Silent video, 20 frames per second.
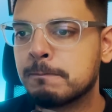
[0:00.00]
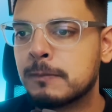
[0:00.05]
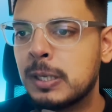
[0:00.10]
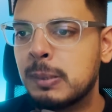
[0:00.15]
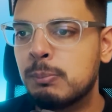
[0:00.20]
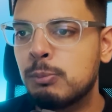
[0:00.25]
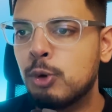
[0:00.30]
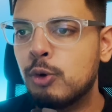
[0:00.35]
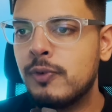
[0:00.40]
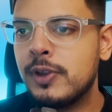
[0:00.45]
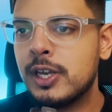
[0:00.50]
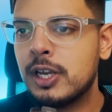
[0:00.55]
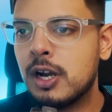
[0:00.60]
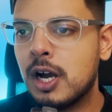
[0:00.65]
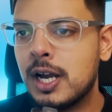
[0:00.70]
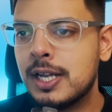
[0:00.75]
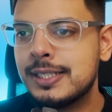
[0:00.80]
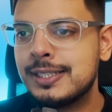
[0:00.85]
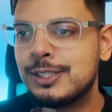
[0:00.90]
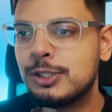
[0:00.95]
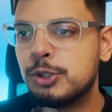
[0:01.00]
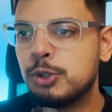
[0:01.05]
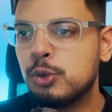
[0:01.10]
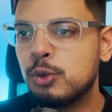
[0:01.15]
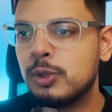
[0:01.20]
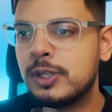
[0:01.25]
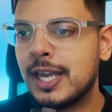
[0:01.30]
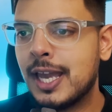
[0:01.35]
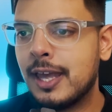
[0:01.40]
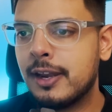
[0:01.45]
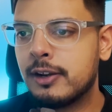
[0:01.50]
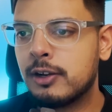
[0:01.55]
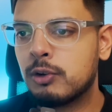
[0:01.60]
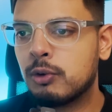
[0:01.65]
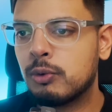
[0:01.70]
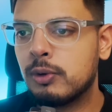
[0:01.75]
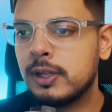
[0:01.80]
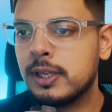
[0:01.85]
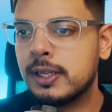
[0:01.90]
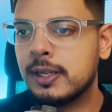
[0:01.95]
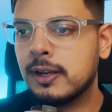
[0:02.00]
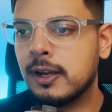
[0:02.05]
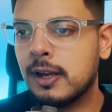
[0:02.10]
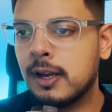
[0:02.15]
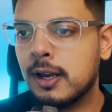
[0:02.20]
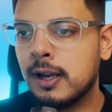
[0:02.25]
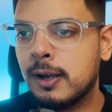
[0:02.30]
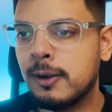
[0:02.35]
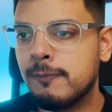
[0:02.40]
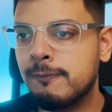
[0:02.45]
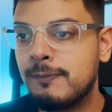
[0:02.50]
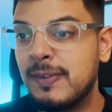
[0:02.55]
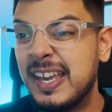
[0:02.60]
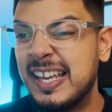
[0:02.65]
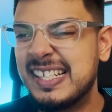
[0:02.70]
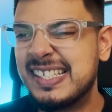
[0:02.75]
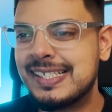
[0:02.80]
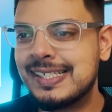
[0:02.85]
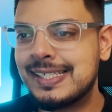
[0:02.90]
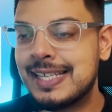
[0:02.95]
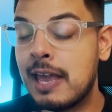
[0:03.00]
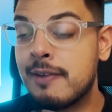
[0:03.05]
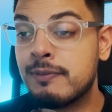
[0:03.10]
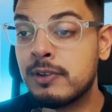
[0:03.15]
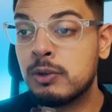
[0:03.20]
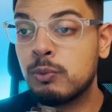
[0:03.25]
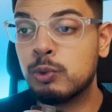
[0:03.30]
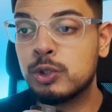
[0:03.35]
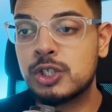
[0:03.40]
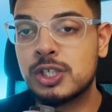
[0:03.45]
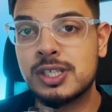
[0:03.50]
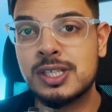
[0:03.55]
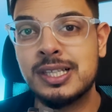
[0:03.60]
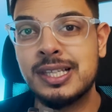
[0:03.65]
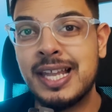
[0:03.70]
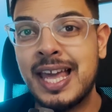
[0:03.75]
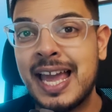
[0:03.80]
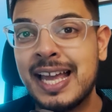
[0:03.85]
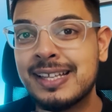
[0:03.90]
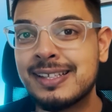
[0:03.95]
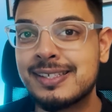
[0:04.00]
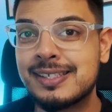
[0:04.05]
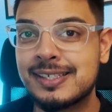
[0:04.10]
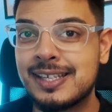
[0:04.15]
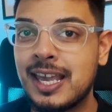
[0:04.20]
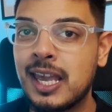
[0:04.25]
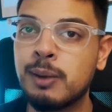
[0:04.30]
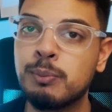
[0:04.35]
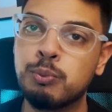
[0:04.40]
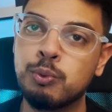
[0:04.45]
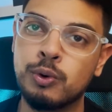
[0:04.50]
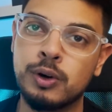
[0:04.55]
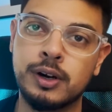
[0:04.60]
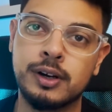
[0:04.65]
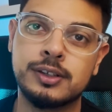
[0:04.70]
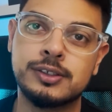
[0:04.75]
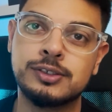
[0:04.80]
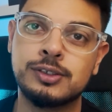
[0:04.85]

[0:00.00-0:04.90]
Moving on to category phase 7, which is landscape work.